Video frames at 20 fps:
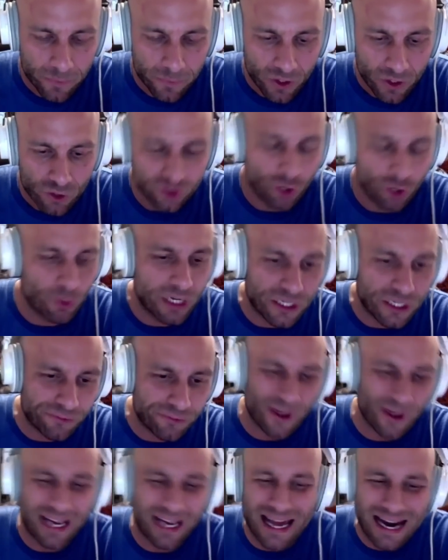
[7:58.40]
So it is
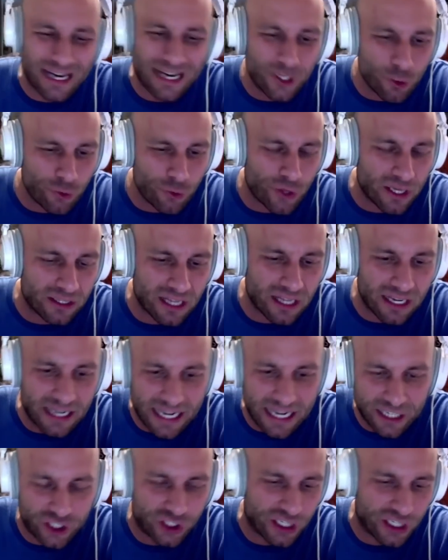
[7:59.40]
fun. And I do think that
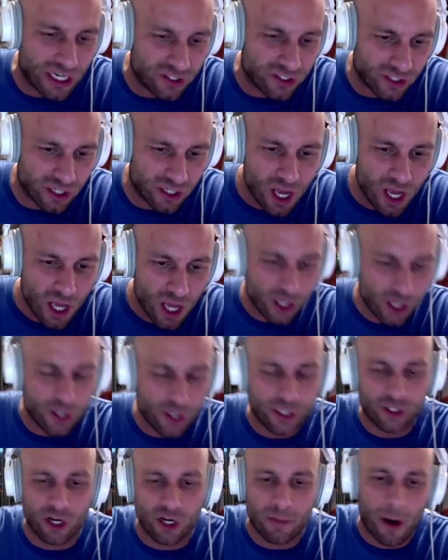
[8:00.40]
each season, you know, you
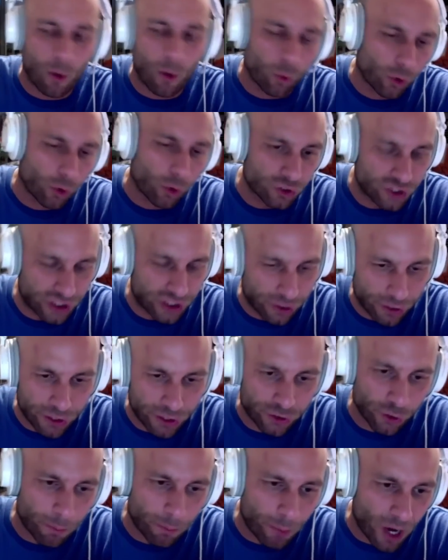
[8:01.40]
can talk about World
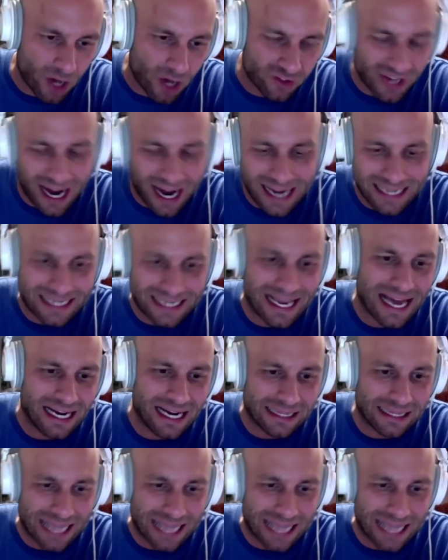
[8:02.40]
Series or bust. I get it.